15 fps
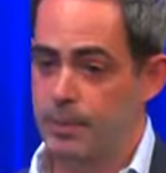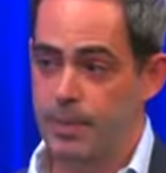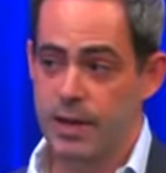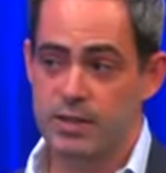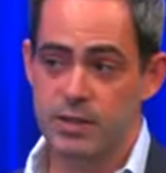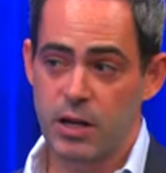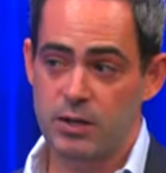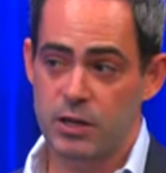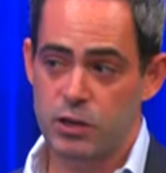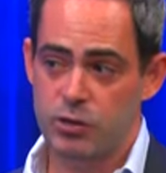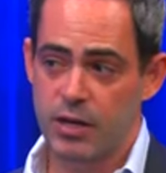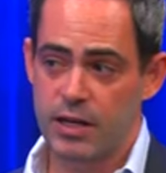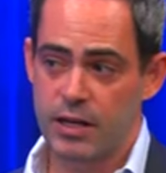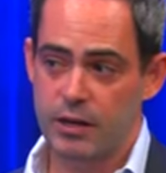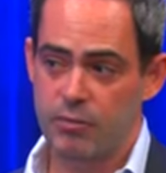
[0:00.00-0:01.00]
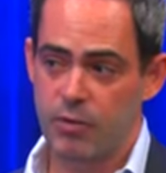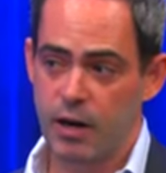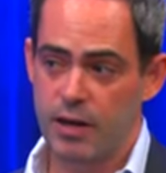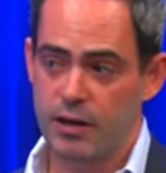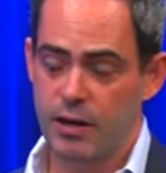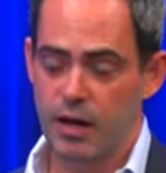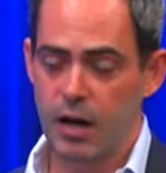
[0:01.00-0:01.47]
depends on the trade,
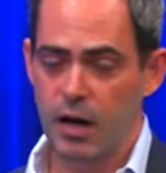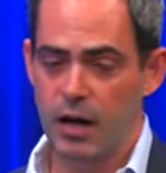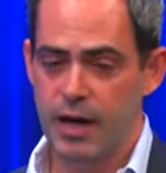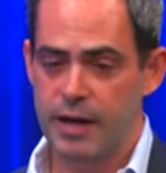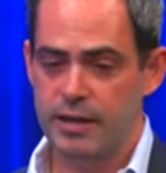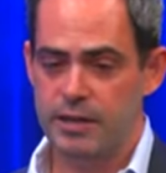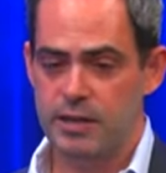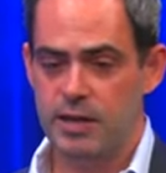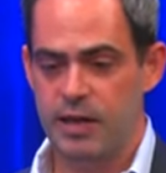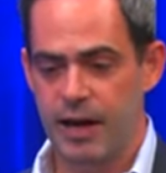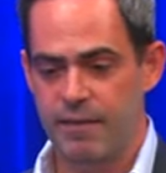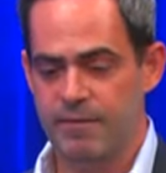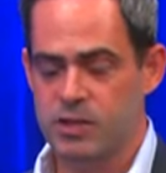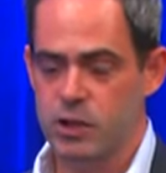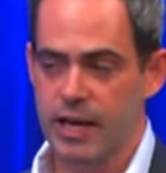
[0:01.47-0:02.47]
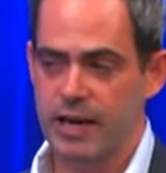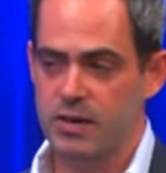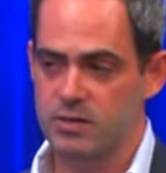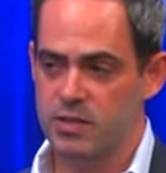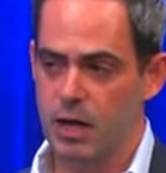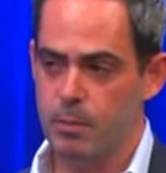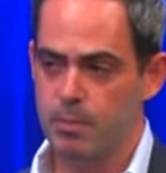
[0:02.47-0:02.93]
right? And it
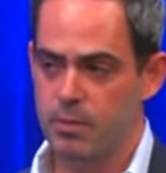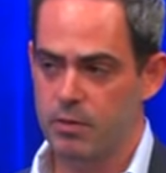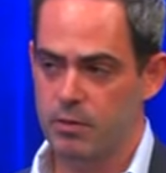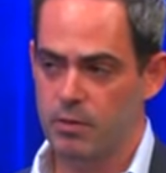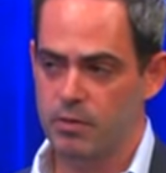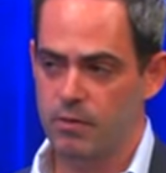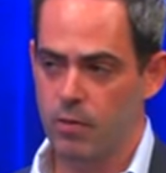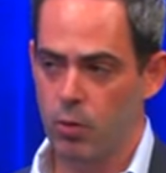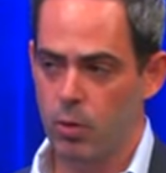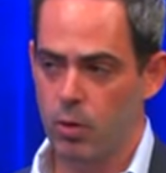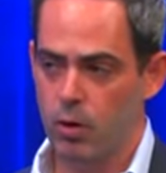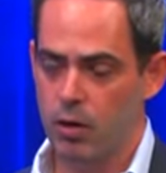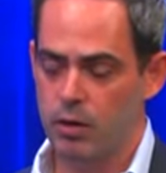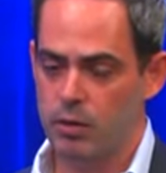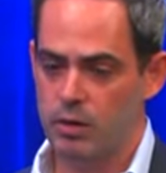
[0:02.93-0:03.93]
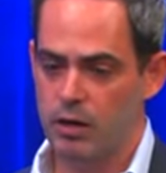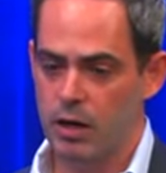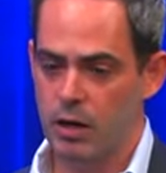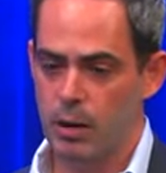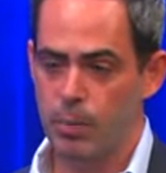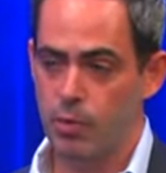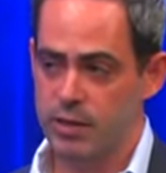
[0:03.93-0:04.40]
scales up for
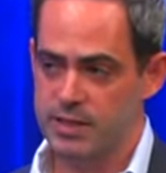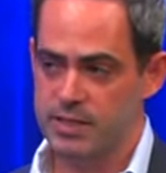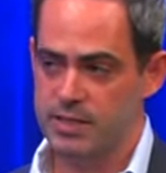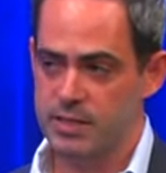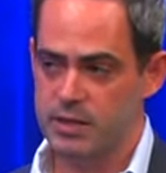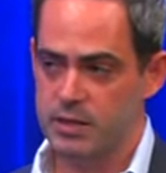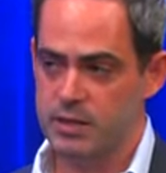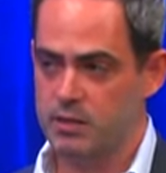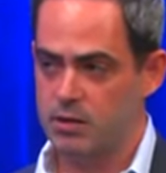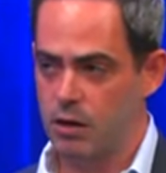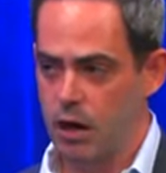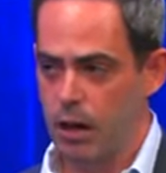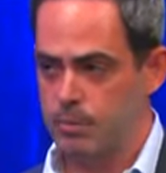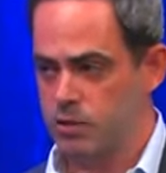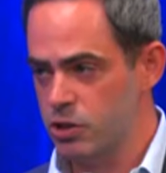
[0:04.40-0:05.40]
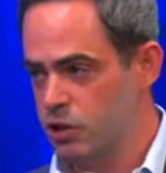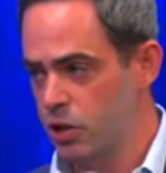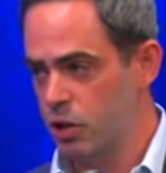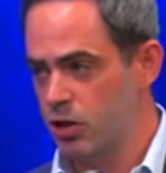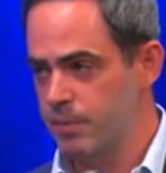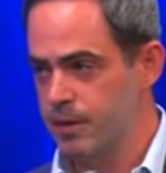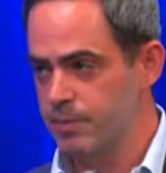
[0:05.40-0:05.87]
apprentices up to
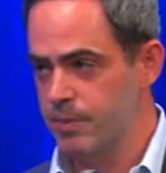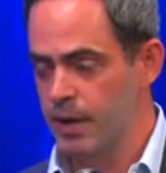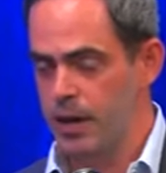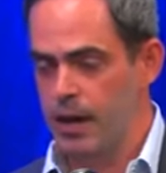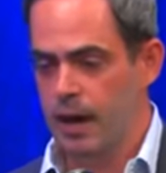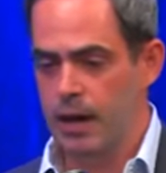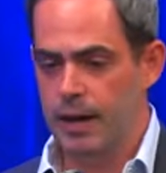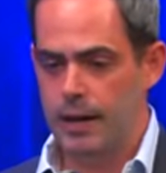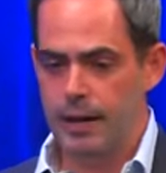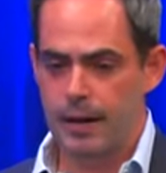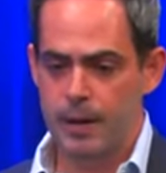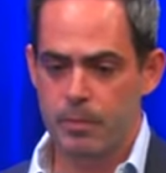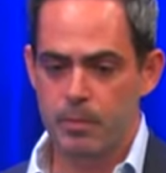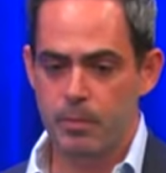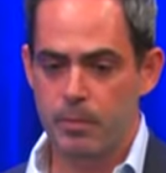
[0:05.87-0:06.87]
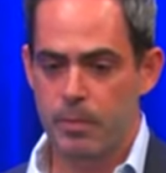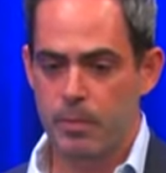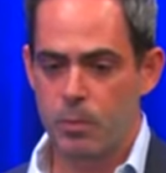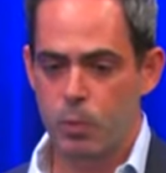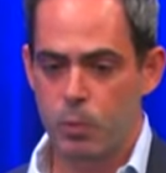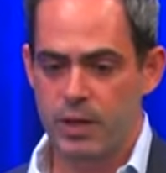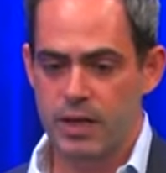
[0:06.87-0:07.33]
journeyman. And
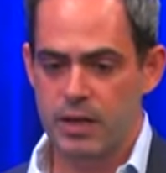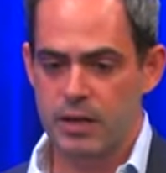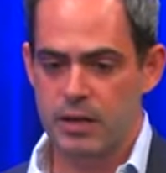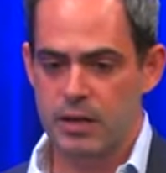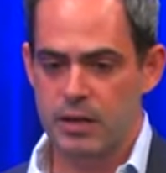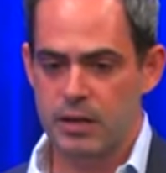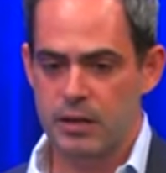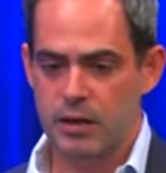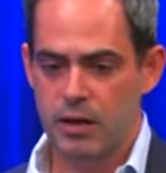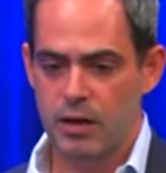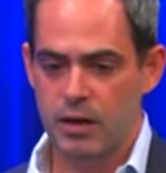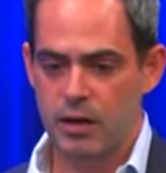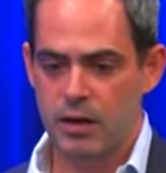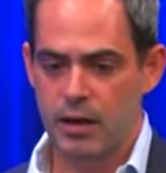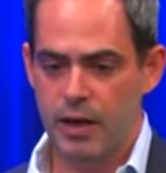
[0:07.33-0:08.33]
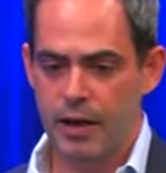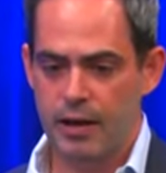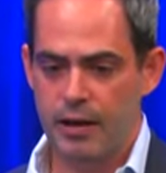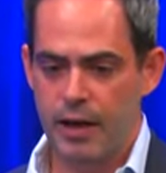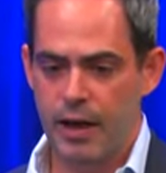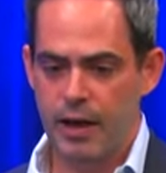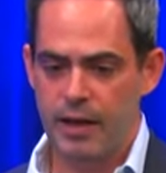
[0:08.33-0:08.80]

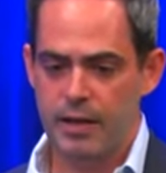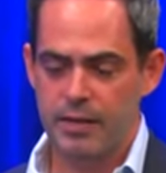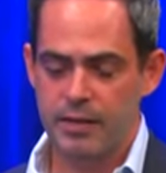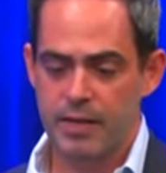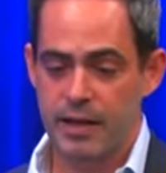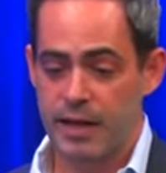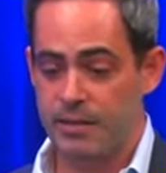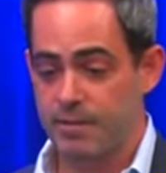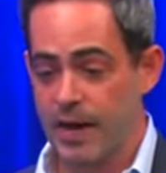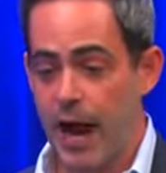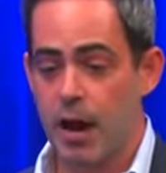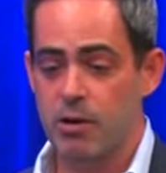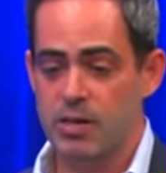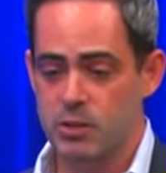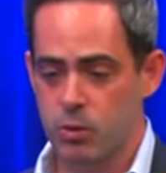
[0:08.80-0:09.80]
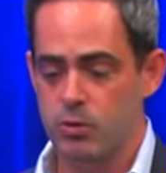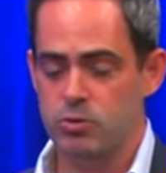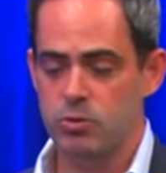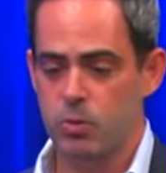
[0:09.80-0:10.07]
it varies also.